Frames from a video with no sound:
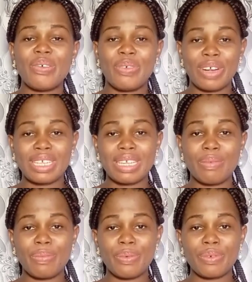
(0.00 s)
For
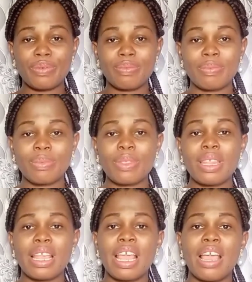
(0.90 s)
example,
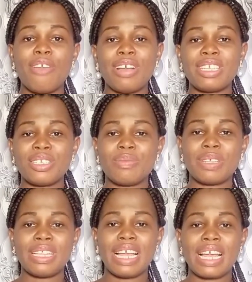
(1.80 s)
if I say
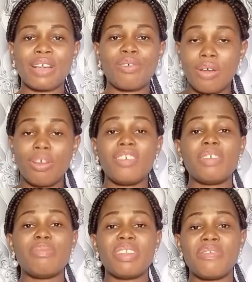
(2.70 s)
something like, one of the
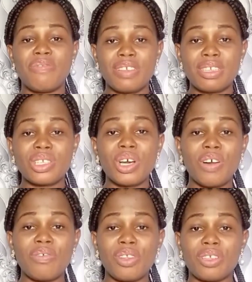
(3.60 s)
benefits
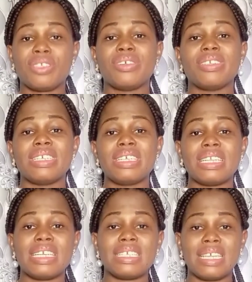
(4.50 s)
of not studying
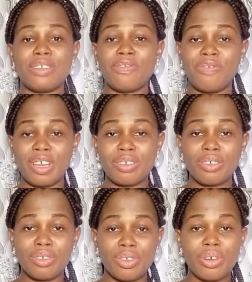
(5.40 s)
is that you fail
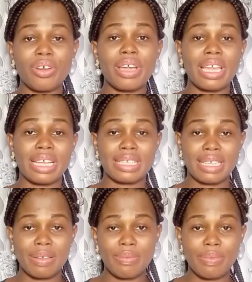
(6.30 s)
your
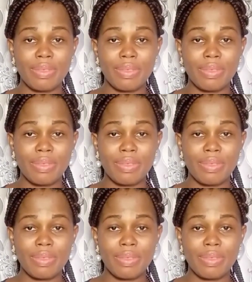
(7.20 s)
exam.